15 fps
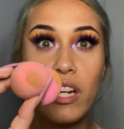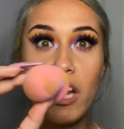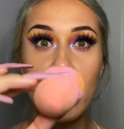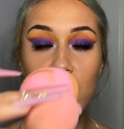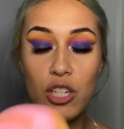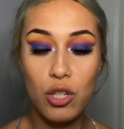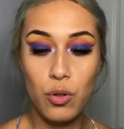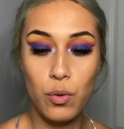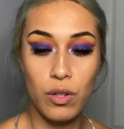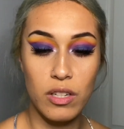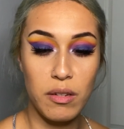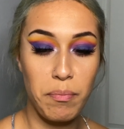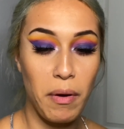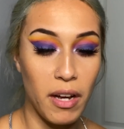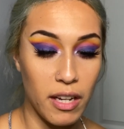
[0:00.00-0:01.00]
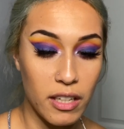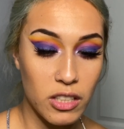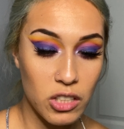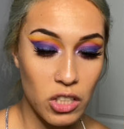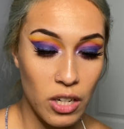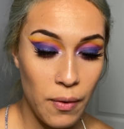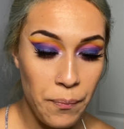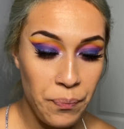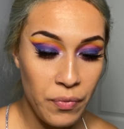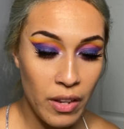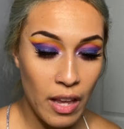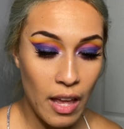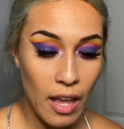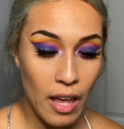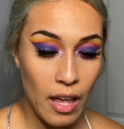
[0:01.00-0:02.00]
into the sponge.
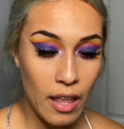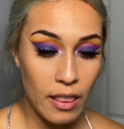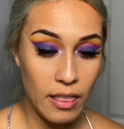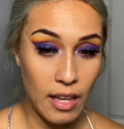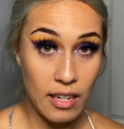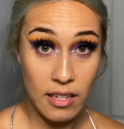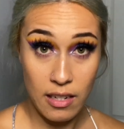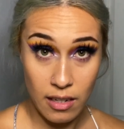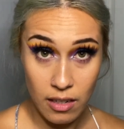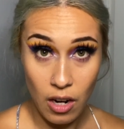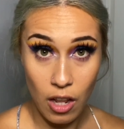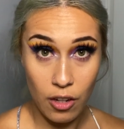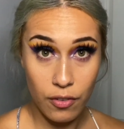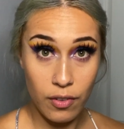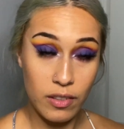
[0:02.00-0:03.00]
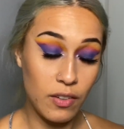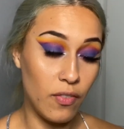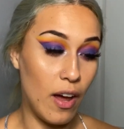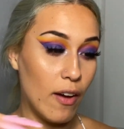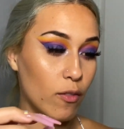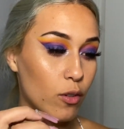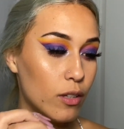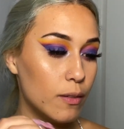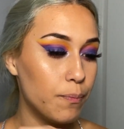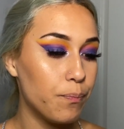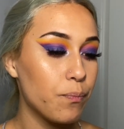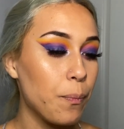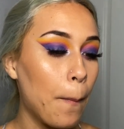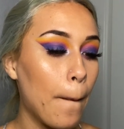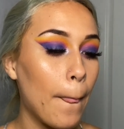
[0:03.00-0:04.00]
That's the $1.55 one.
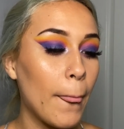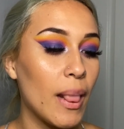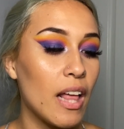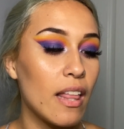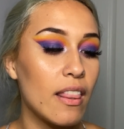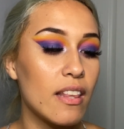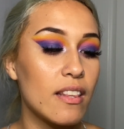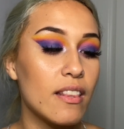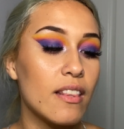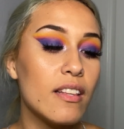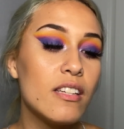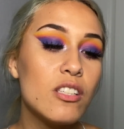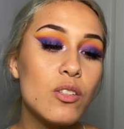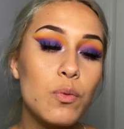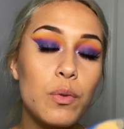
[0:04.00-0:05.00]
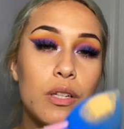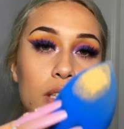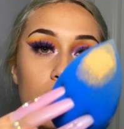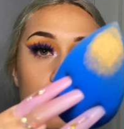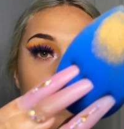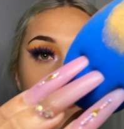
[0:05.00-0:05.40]
Then this one,